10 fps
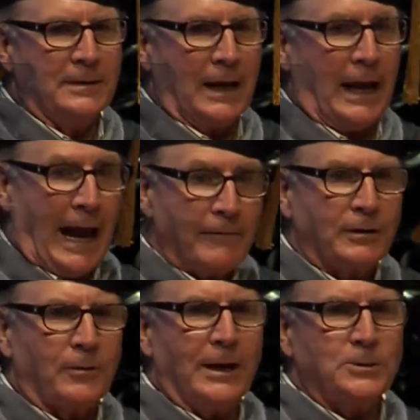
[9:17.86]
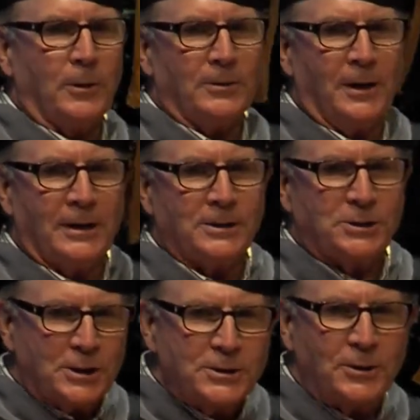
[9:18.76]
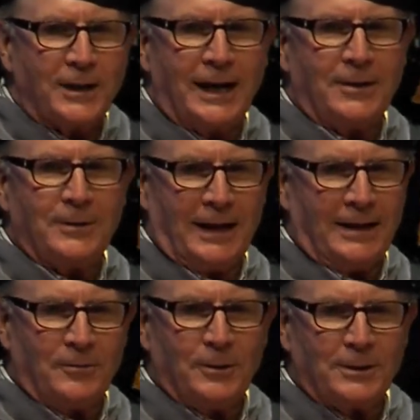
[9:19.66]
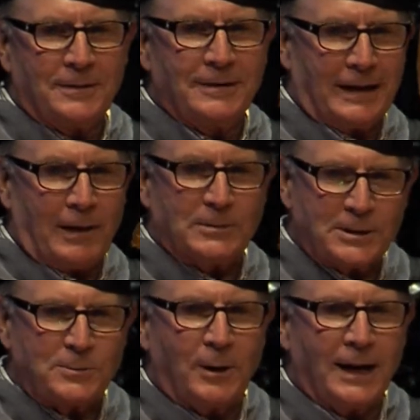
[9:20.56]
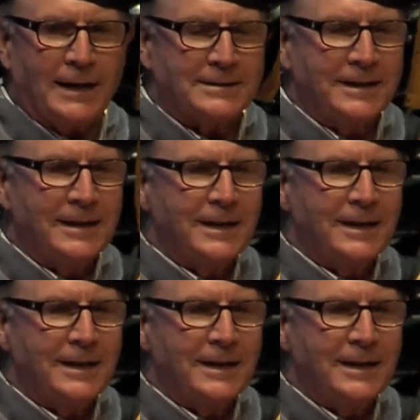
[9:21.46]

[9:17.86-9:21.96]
I have to graduate with honors just so that I don't look like I was a smartass.